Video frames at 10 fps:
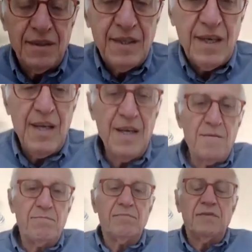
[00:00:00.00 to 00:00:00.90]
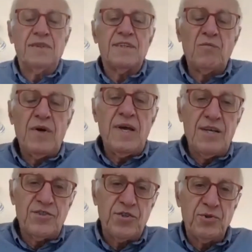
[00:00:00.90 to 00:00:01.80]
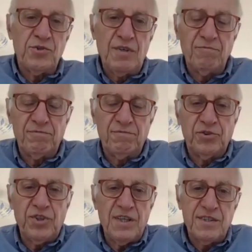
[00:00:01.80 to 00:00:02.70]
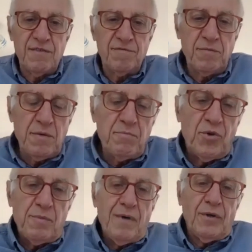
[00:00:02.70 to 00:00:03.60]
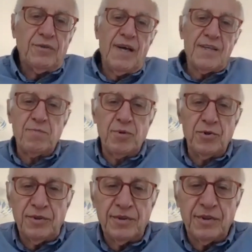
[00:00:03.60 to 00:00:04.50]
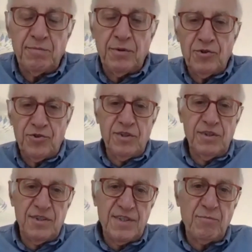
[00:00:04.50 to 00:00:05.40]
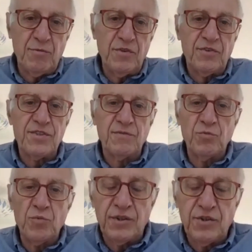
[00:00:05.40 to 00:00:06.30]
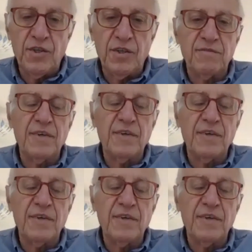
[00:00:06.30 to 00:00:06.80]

Can I in some way ask you to say something a bit more about the last point? Because in some of your recent work, you have